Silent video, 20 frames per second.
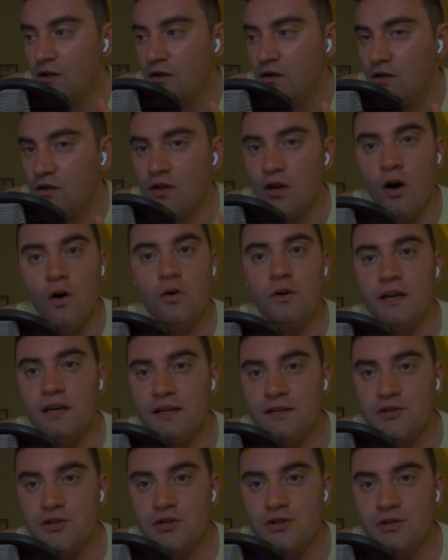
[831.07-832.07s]

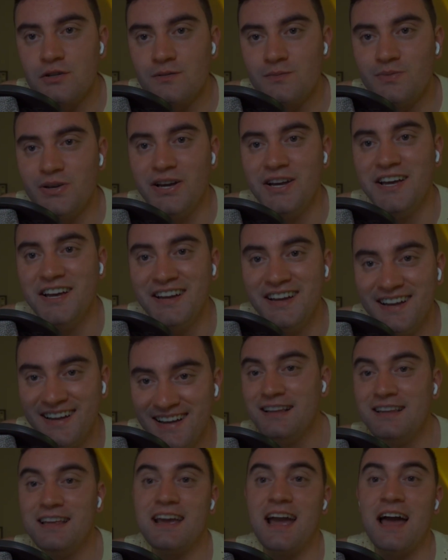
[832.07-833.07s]
Jokic.
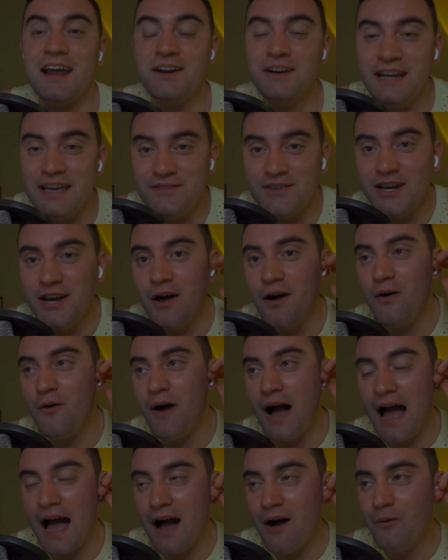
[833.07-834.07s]
Like, I don't even
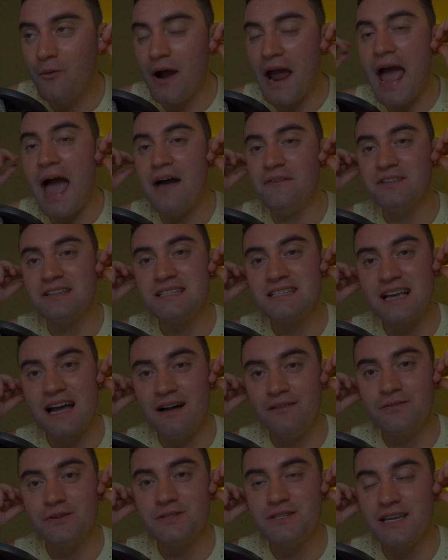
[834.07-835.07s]
know how we're having this
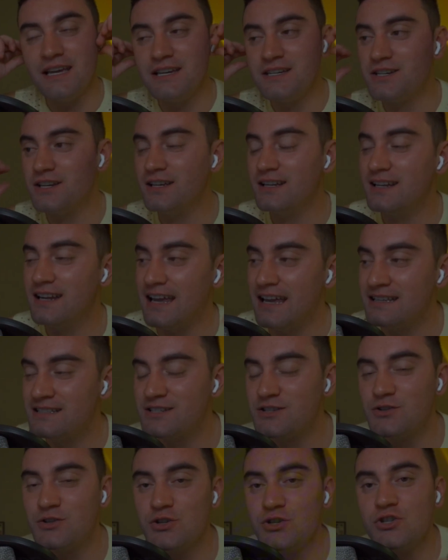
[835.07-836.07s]
conversation.
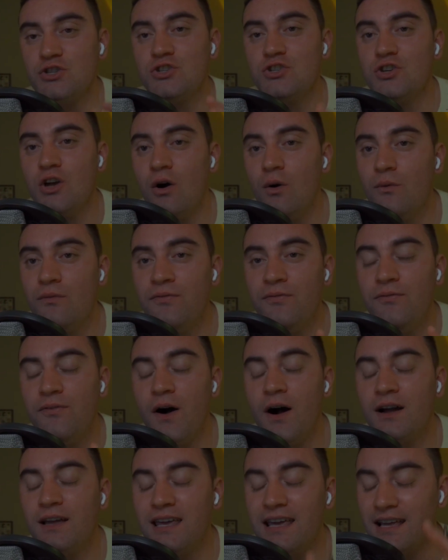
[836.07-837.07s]
It's just so
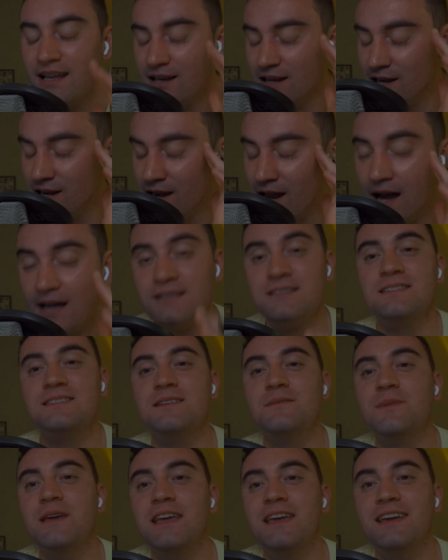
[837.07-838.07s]
fucking nuts
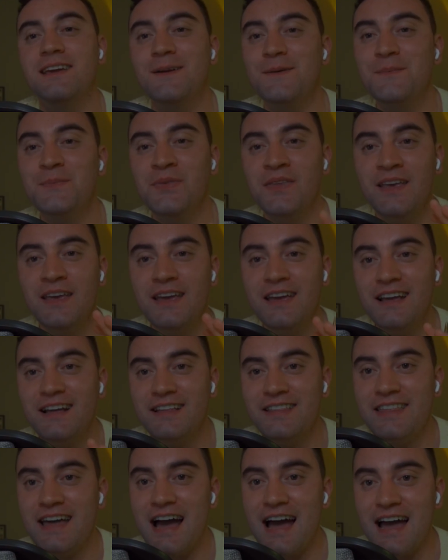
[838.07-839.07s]
to me
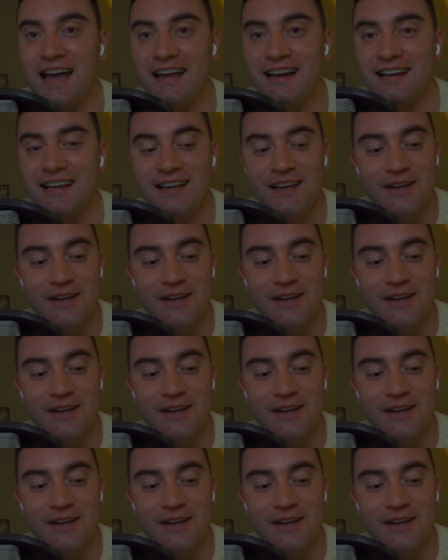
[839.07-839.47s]
that